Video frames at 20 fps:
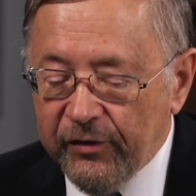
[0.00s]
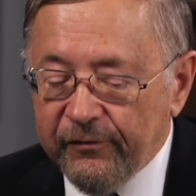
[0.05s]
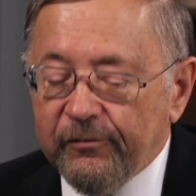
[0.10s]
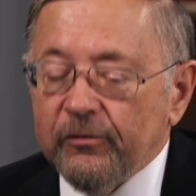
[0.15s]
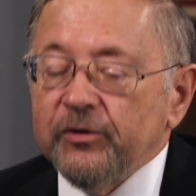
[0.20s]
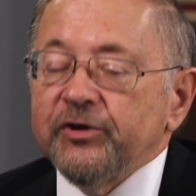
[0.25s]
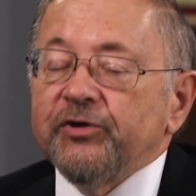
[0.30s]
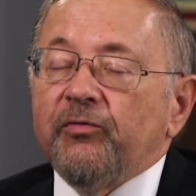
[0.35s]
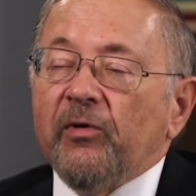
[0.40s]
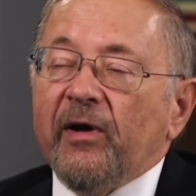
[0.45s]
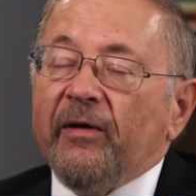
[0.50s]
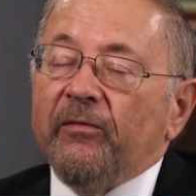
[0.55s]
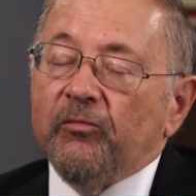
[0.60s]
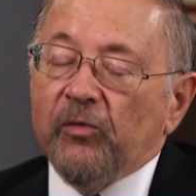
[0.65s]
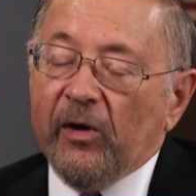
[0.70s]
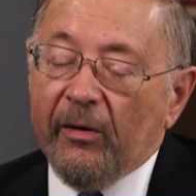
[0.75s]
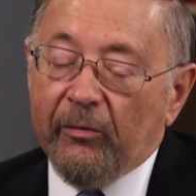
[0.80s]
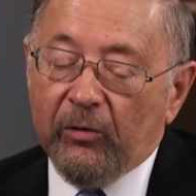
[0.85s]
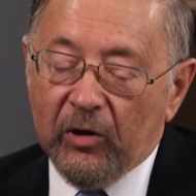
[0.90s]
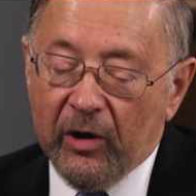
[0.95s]
The first
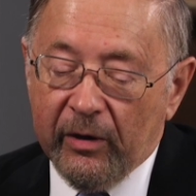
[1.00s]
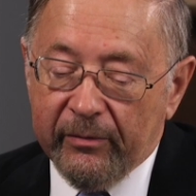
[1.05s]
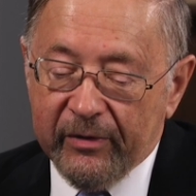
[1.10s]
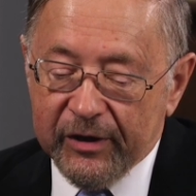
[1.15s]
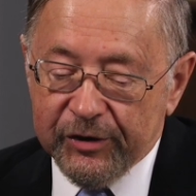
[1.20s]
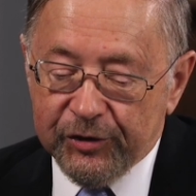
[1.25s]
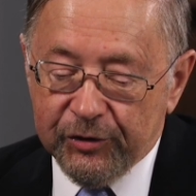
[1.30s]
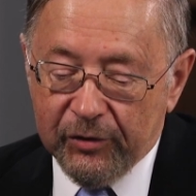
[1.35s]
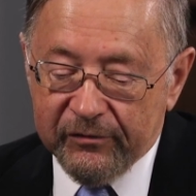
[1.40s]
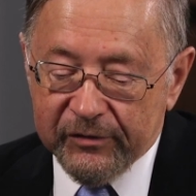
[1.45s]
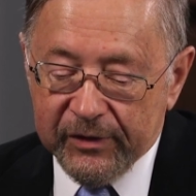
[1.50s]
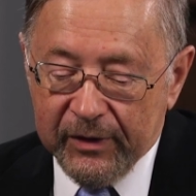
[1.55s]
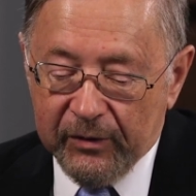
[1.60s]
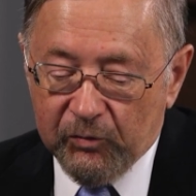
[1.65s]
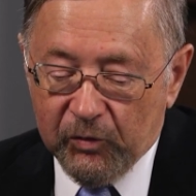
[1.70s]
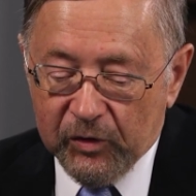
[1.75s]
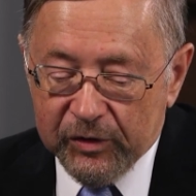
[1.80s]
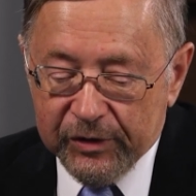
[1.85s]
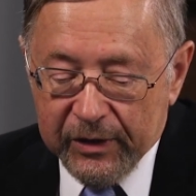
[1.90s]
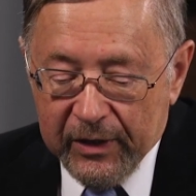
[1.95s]
rebel army, I should have
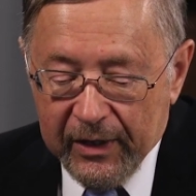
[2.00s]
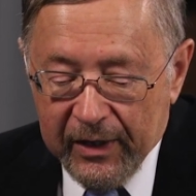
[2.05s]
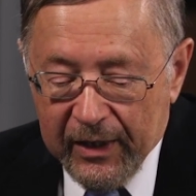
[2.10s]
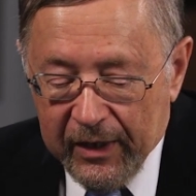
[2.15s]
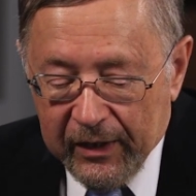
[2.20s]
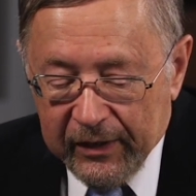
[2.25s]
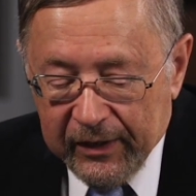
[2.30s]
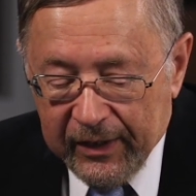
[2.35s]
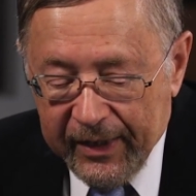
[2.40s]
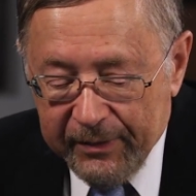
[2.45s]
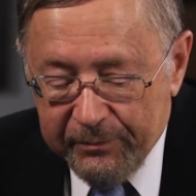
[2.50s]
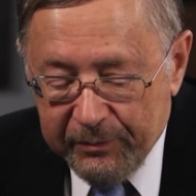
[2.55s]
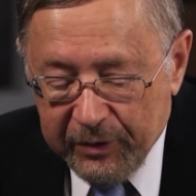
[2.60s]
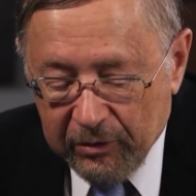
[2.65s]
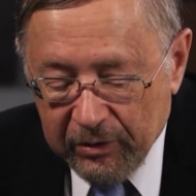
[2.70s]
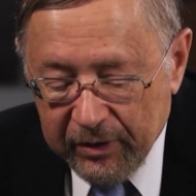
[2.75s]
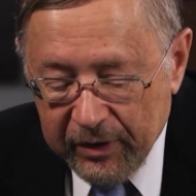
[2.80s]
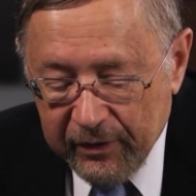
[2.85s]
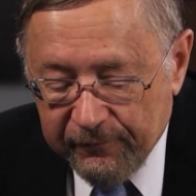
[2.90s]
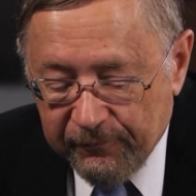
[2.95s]
said, was
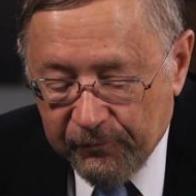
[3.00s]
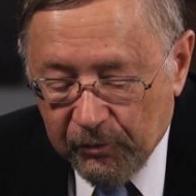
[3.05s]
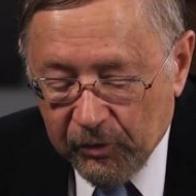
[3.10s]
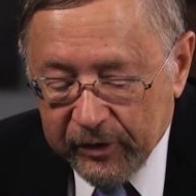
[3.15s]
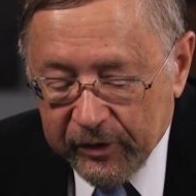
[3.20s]
Liberia